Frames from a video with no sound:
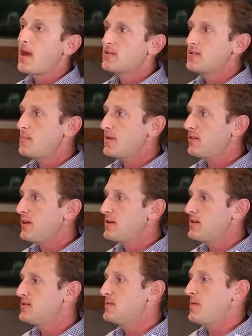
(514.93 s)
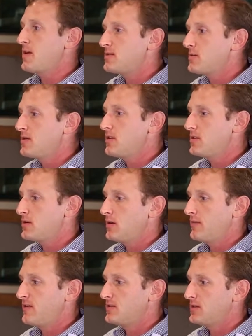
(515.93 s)
Yeah, typically it depends. I mean,
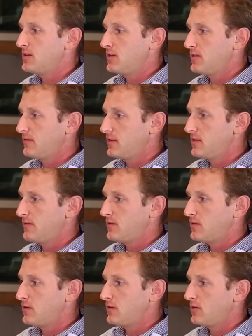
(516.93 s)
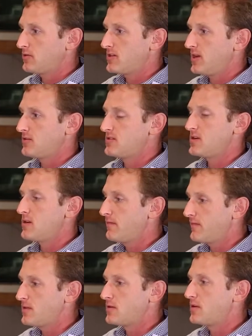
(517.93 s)
if your child is an
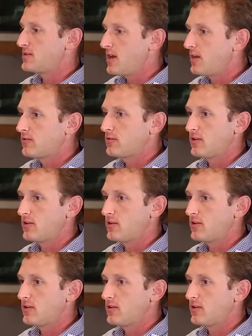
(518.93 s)
infant or a toddler,